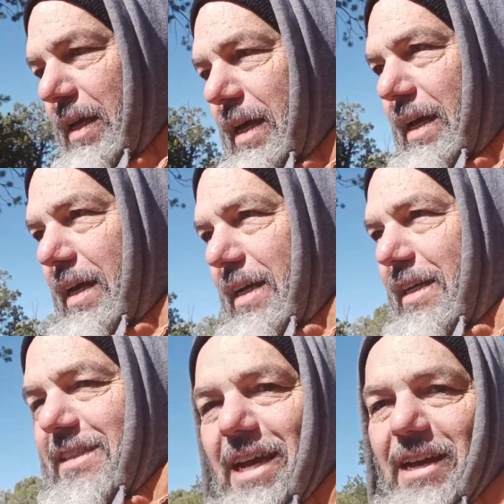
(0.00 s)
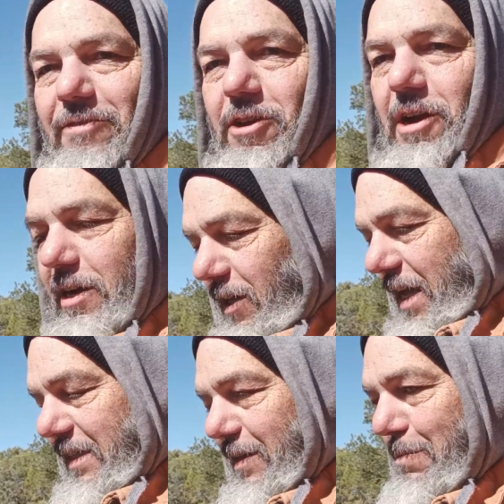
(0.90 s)
and he's kind of our
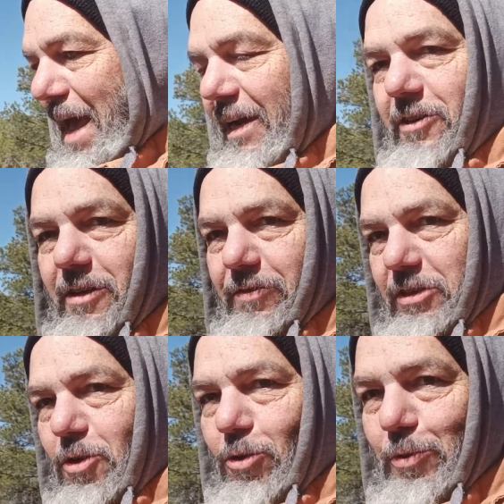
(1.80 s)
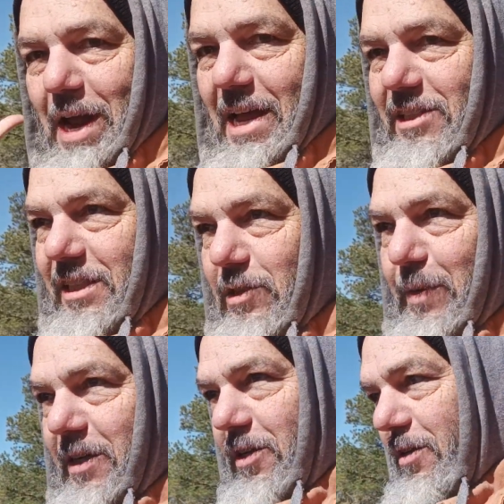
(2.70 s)
unelected mayor of this whole ranch. He's
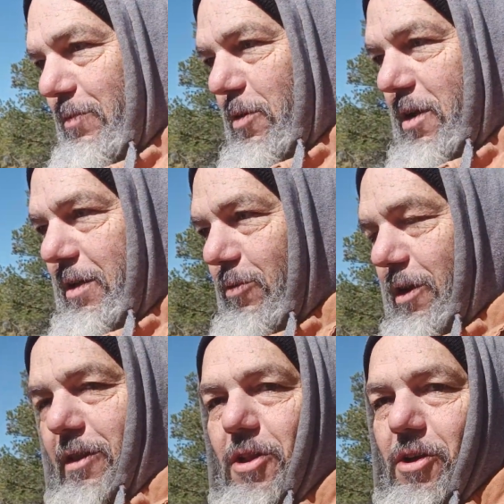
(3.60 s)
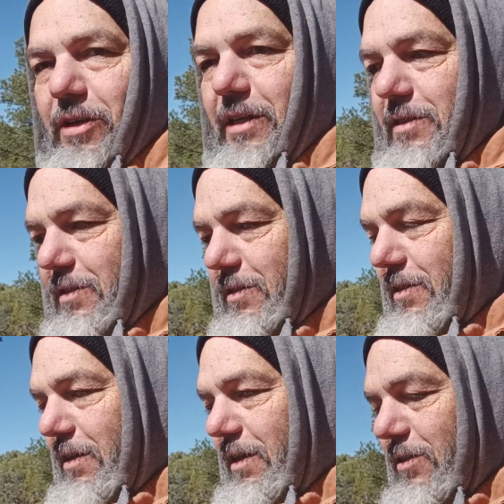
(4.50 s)
been here probably one of the longest, and
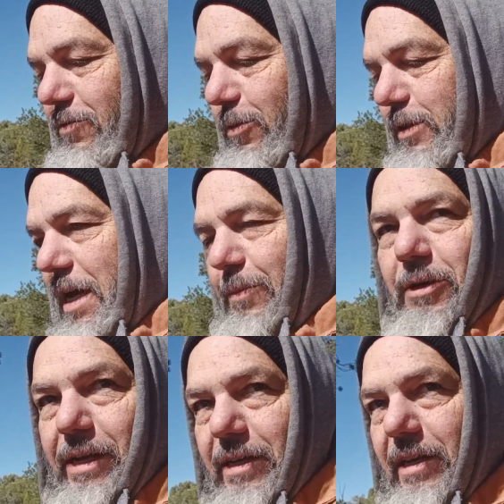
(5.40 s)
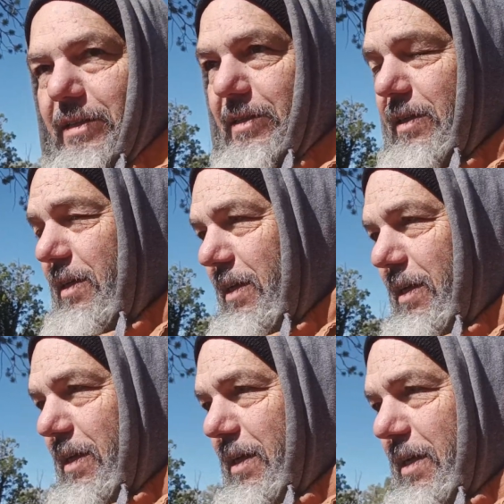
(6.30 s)
he's a full-timer like us.
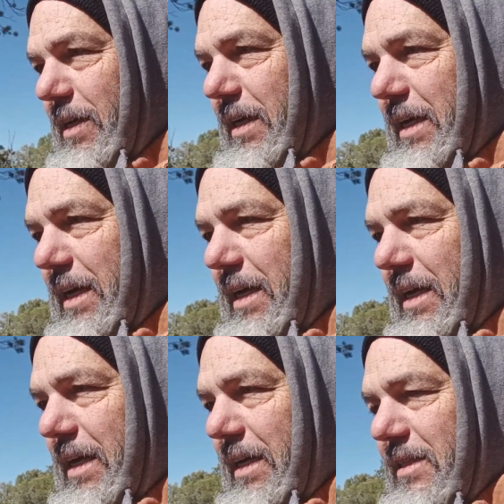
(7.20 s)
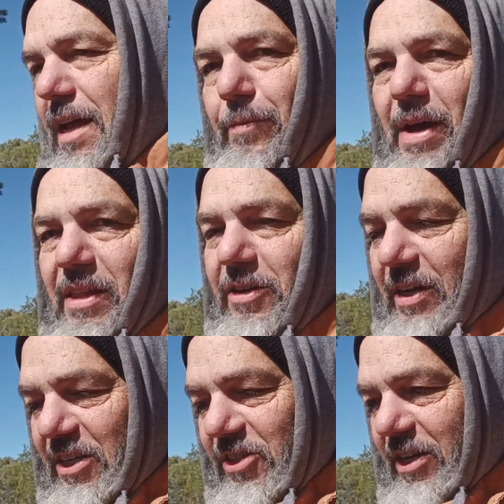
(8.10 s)
And I stopped by there
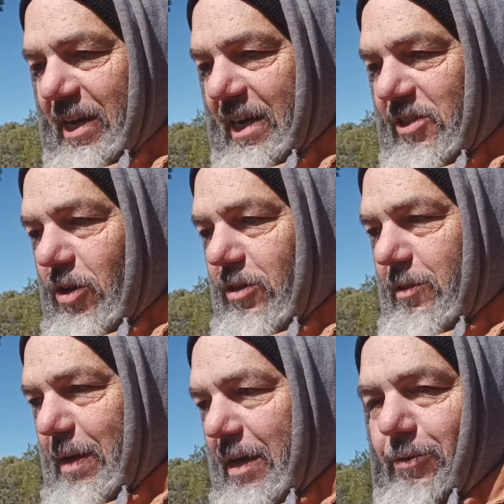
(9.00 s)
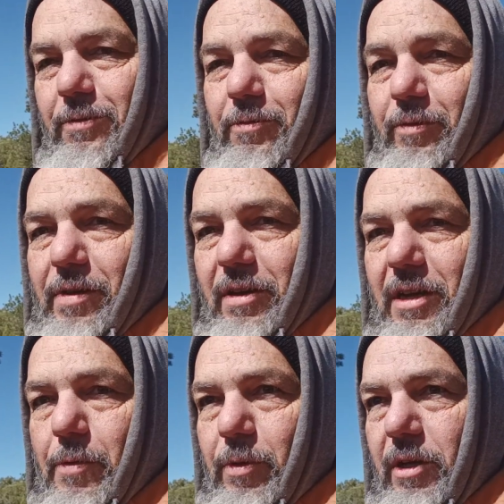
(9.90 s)
yesterday, and I told him, hey, we found a
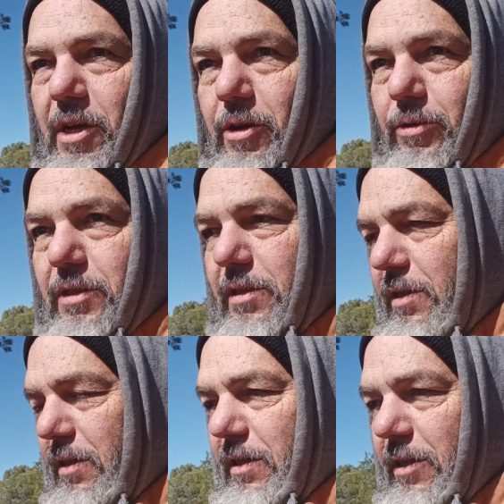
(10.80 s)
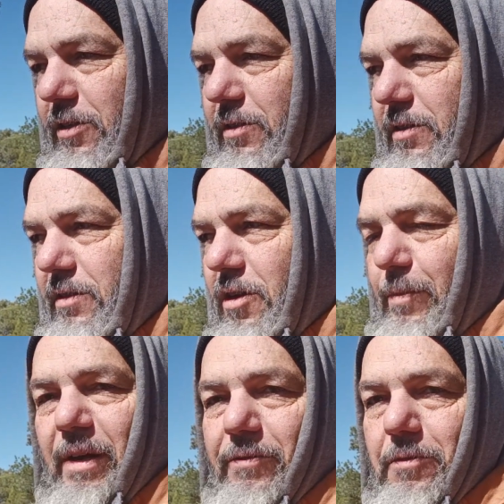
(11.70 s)
couple of goats. Here's all
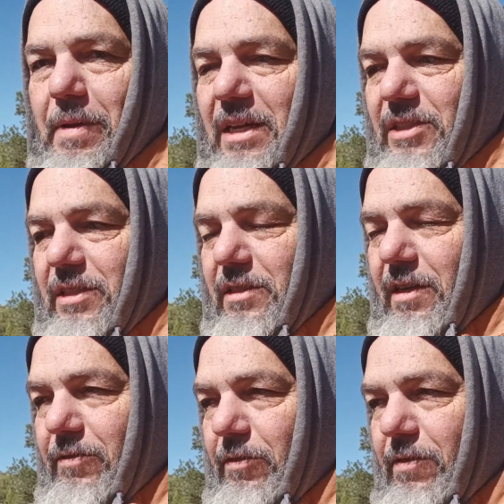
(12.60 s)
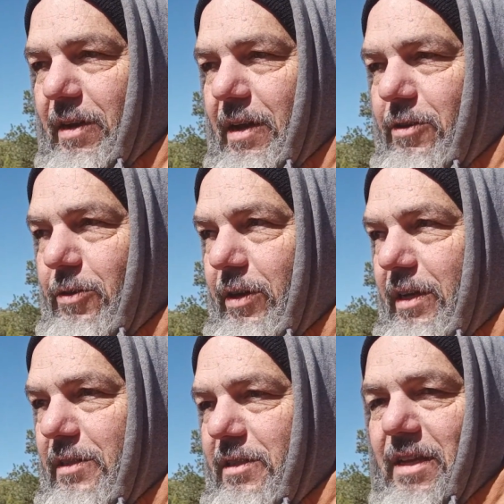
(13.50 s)
my information. If you find out who it
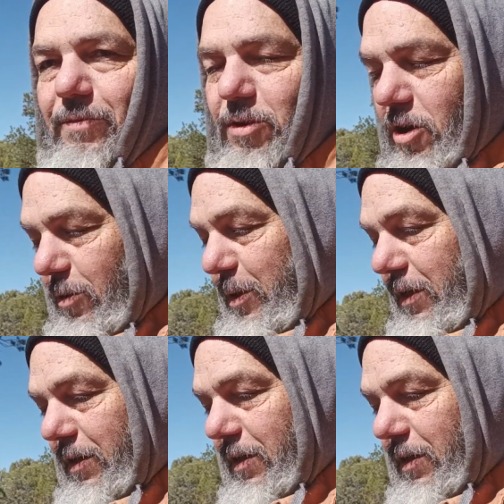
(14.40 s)
is, just have them call me.